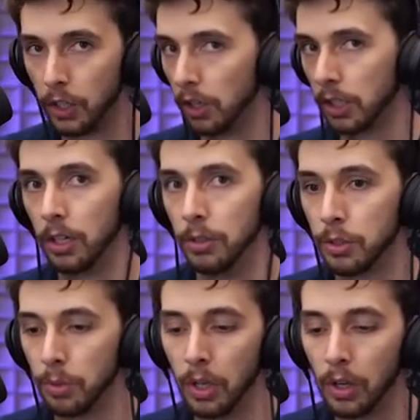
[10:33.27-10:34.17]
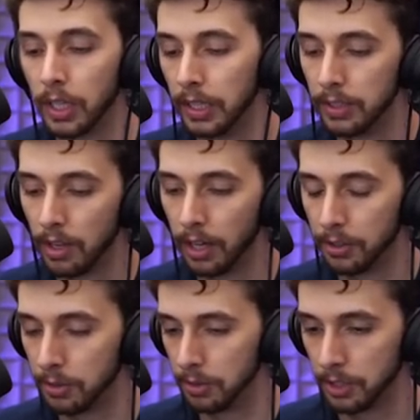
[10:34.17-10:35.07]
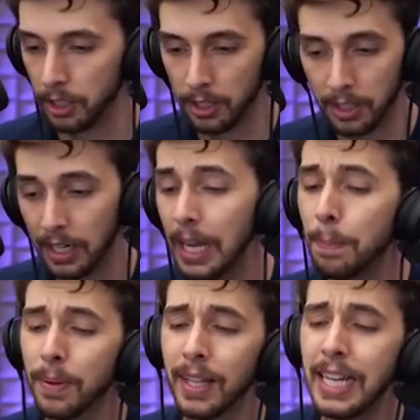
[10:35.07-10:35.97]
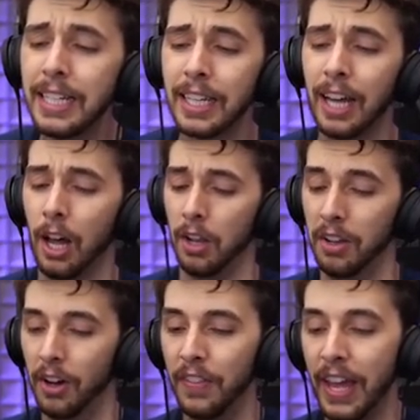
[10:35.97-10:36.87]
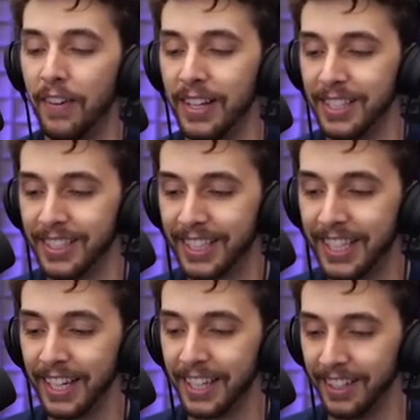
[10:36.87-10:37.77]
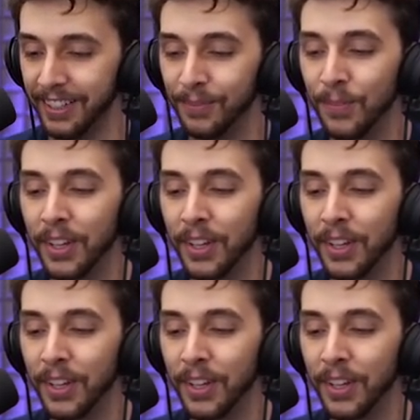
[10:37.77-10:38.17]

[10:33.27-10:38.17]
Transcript: got close to unlocking these dinosaurs. I played it a lot, and there it is, Giga!